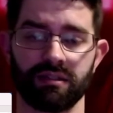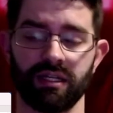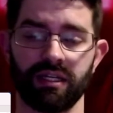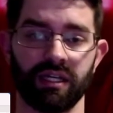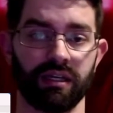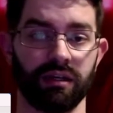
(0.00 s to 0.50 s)
they
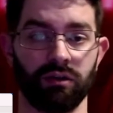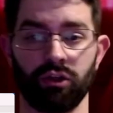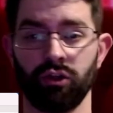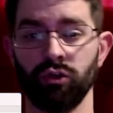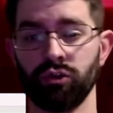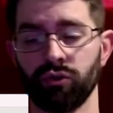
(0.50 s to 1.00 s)
didn't get a
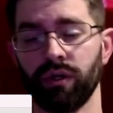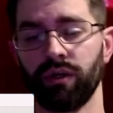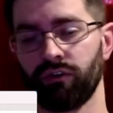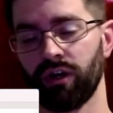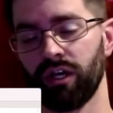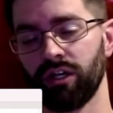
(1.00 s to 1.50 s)
huge
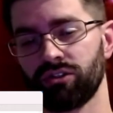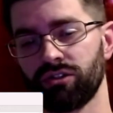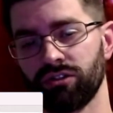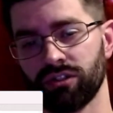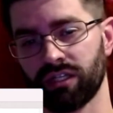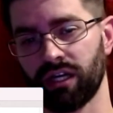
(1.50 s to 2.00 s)
refresh. They're
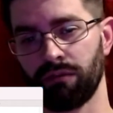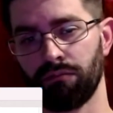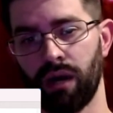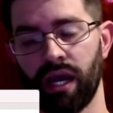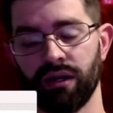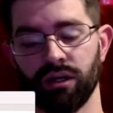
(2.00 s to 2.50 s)
just kind of
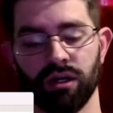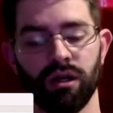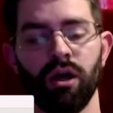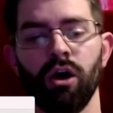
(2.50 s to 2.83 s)
minor.